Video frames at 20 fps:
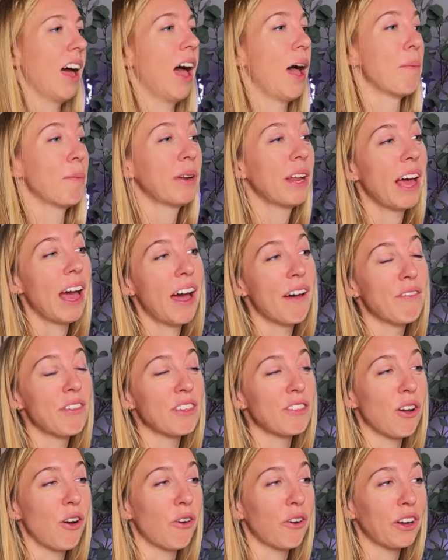I'm gonna have
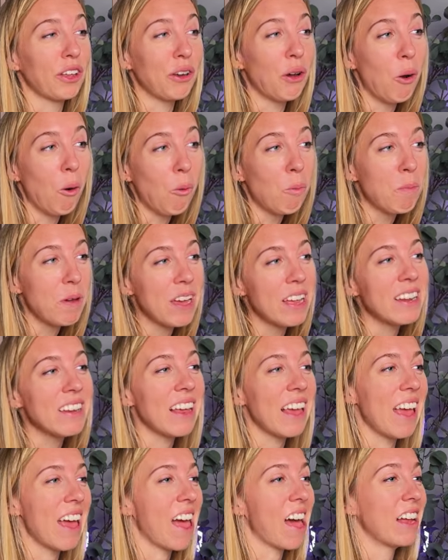this already opened
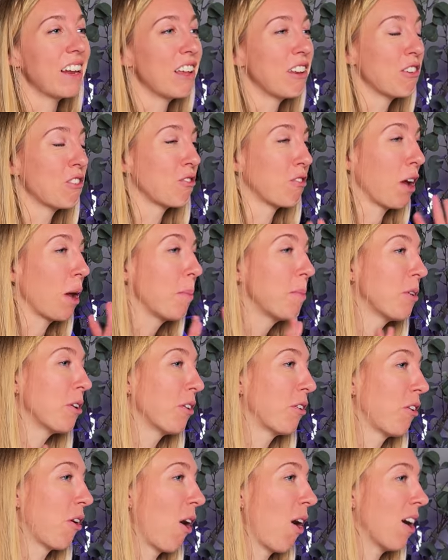and draped
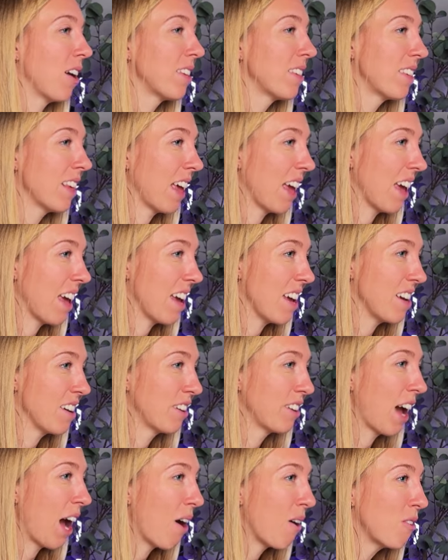across a
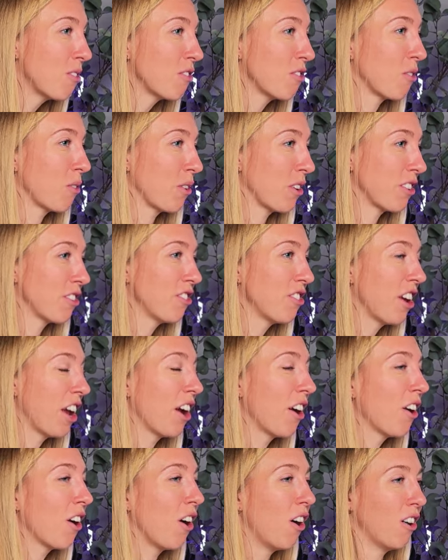couch or a
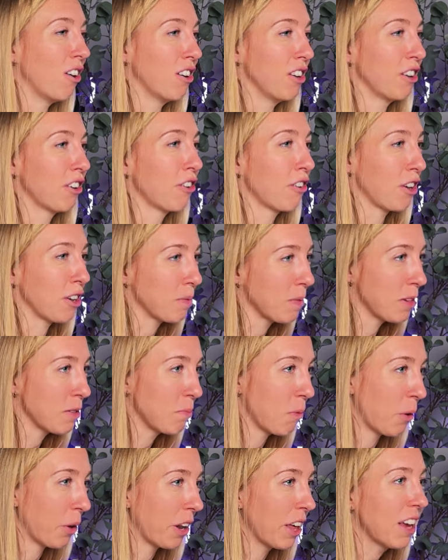chair on Christmas
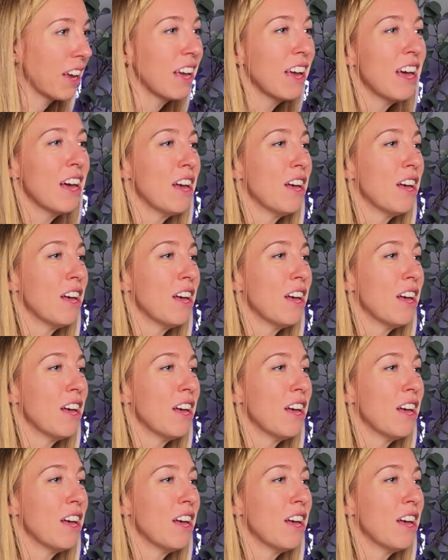morning